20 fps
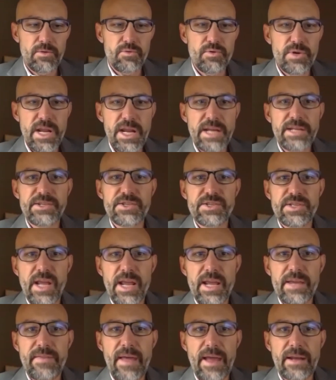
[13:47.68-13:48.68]
need to
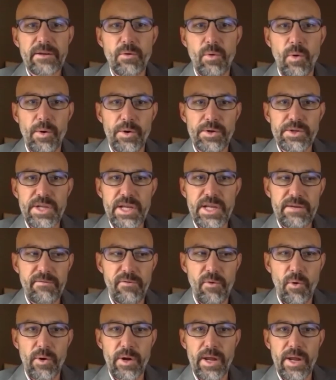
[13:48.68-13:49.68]
stay in that quarantine
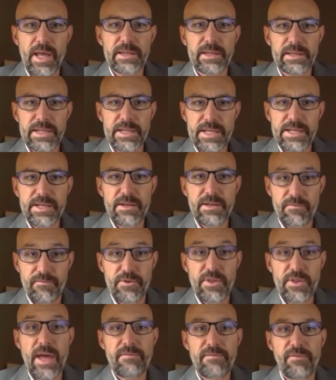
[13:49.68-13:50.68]
for
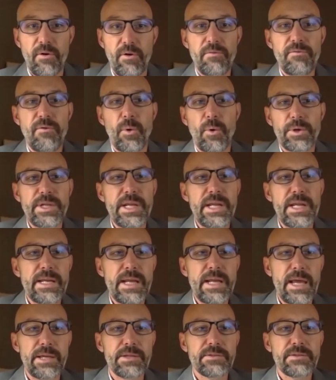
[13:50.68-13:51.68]
that full 14
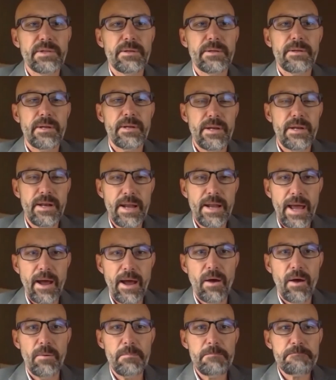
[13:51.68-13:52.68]
days.
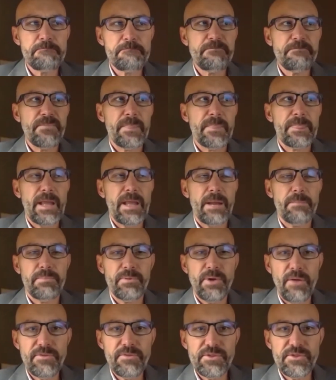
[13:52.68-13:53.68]
Now, I
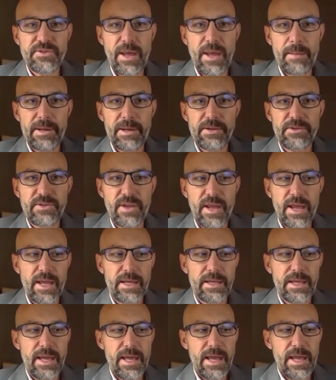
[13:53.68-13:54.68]
preface that by
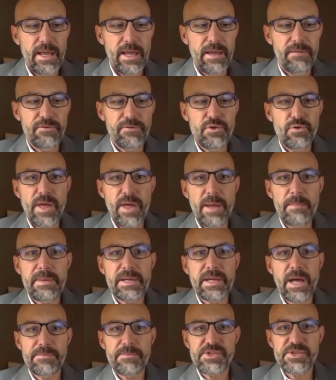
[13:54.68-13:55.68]
saying, if you then
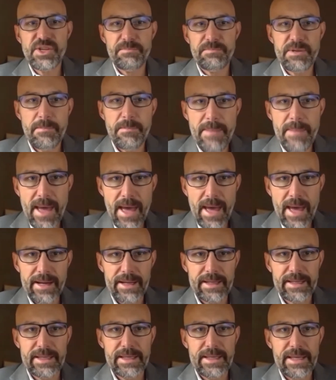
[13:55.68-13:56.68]
become
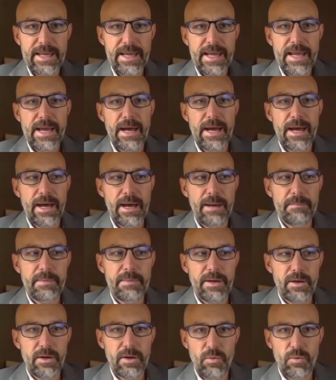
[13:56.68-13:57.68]
symptomatic,
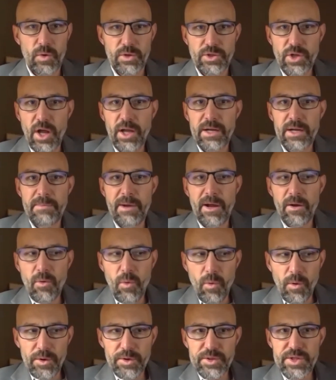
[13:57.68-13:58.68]
we're talking about
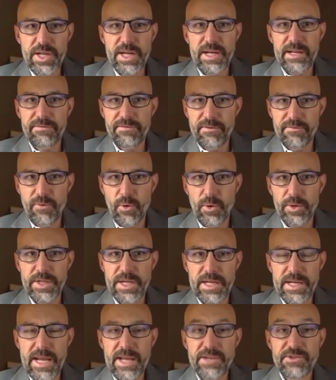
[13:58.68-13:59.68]
quarantining for
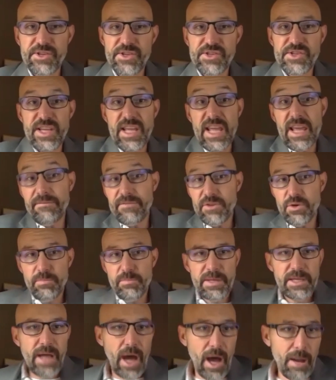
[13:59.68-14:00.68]
14 days to see if you
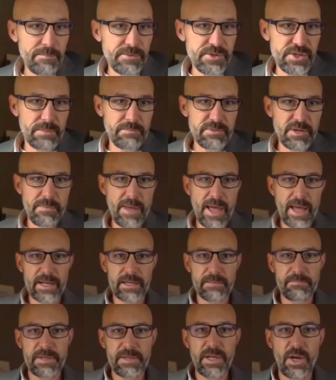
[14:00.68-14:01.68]
become
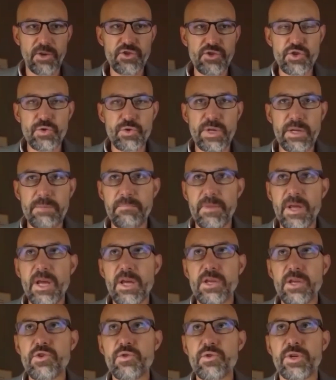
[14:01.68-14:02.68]
symptomatic, because you
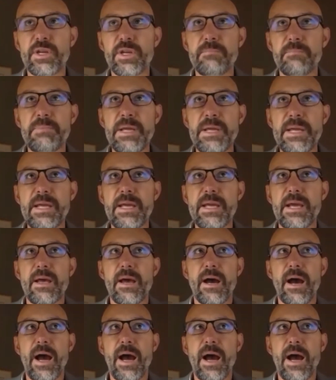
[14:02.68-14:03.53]
can be